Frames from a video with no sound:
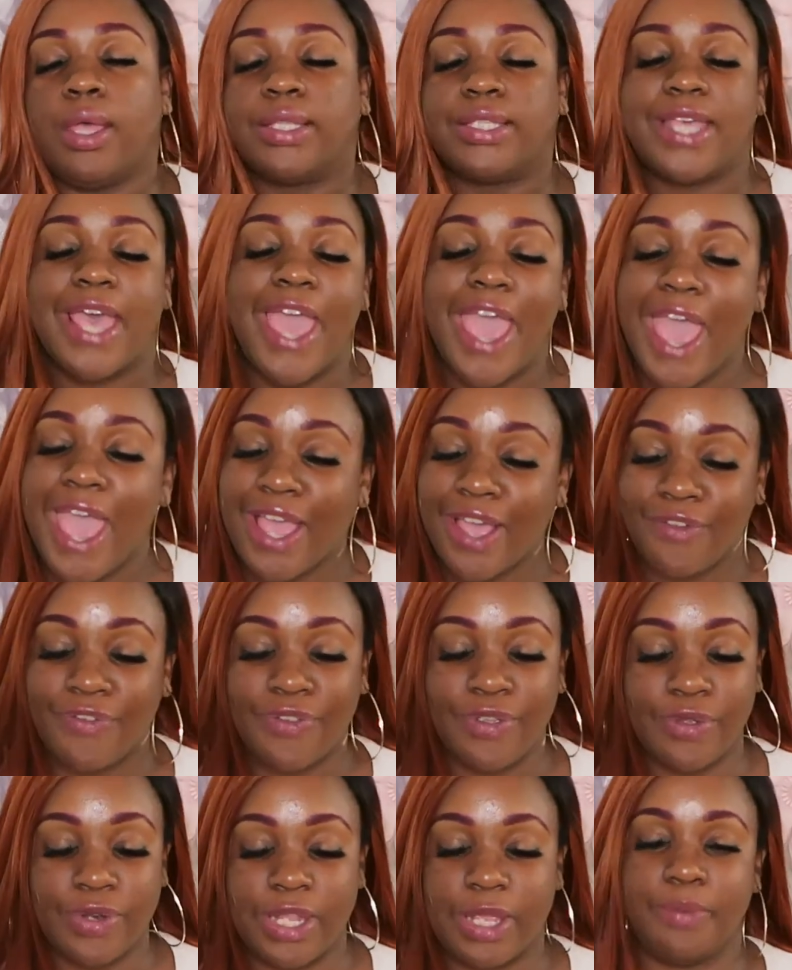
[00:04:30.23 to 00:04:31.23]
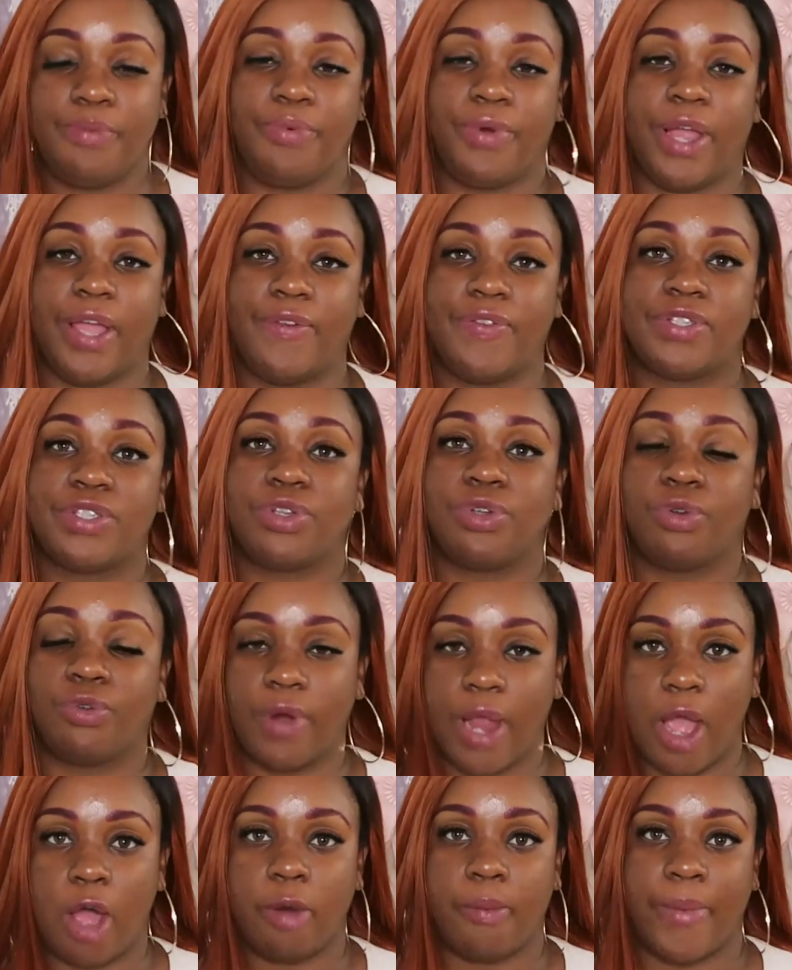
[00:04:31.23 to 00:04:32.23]
take a few deep breaths,
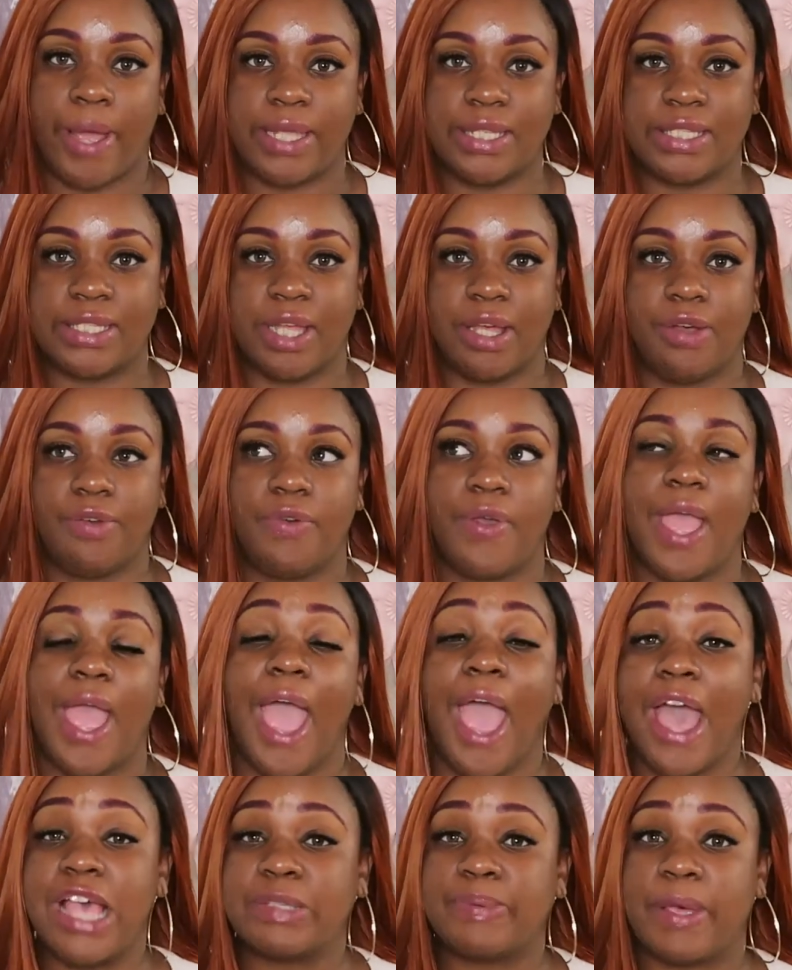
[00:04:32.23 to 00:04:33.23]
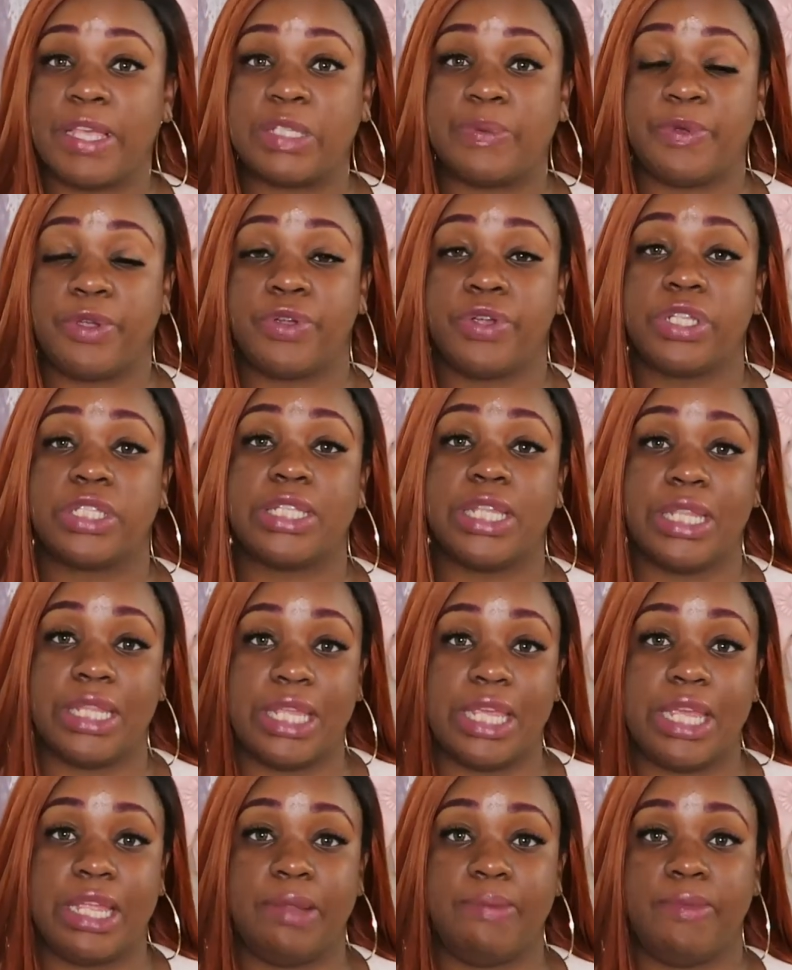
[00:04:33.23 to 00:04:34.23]
ground myself, ask my spirit to
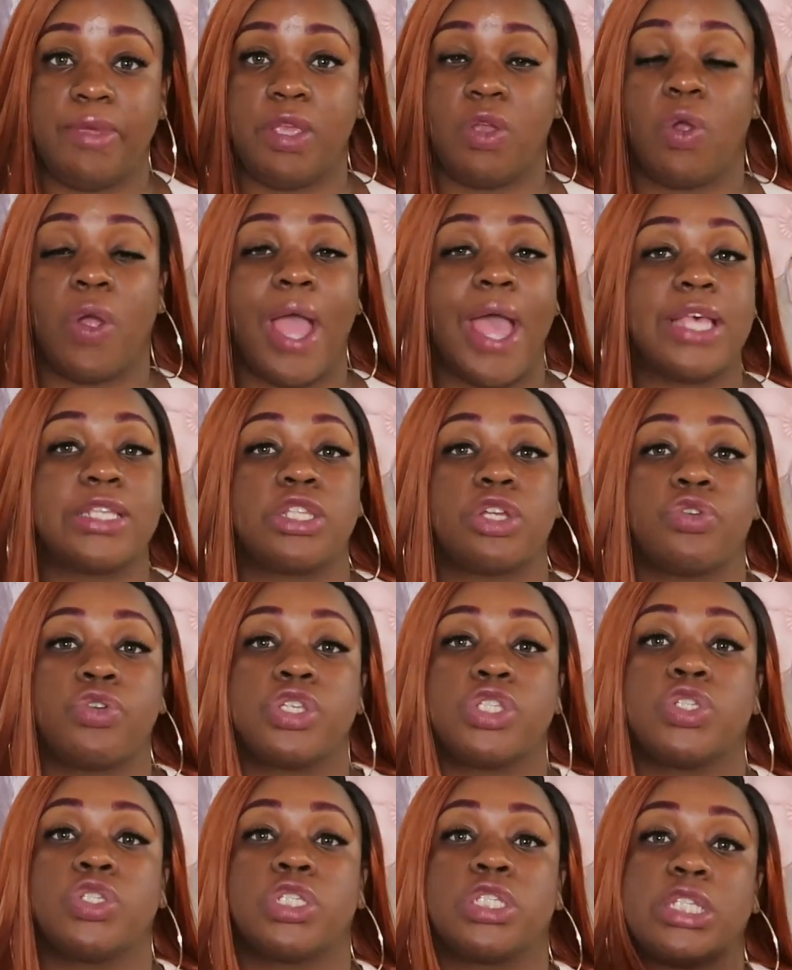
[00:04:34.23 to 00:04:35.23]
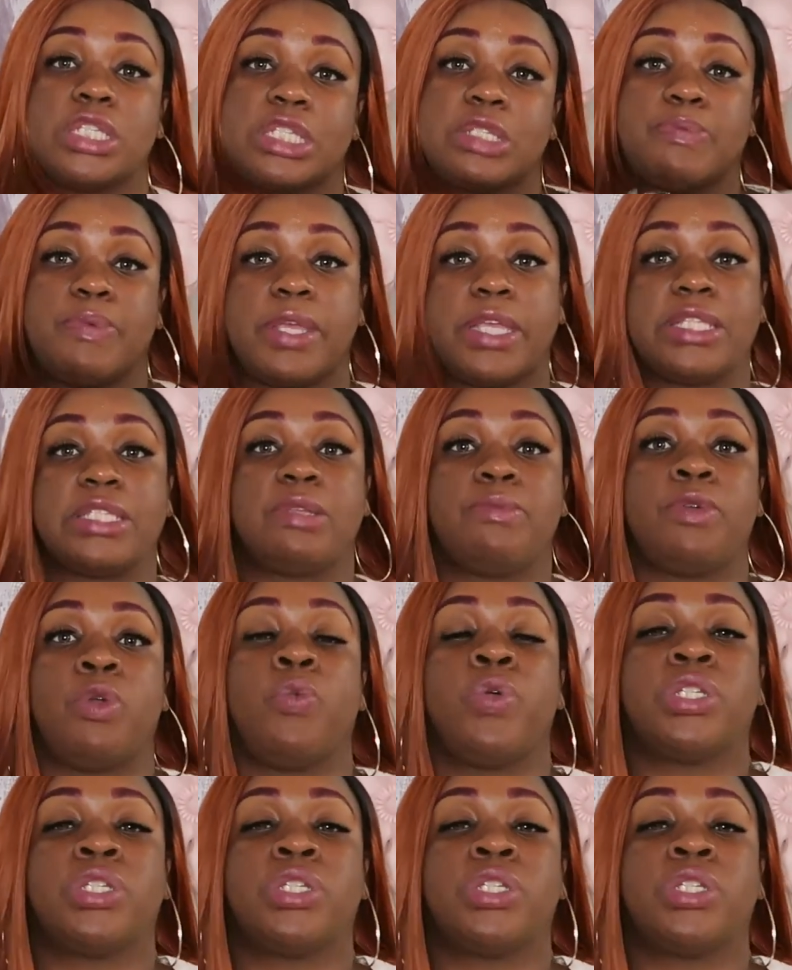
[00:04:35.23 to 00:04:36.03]
lead me, or ask the crystals to speak to me.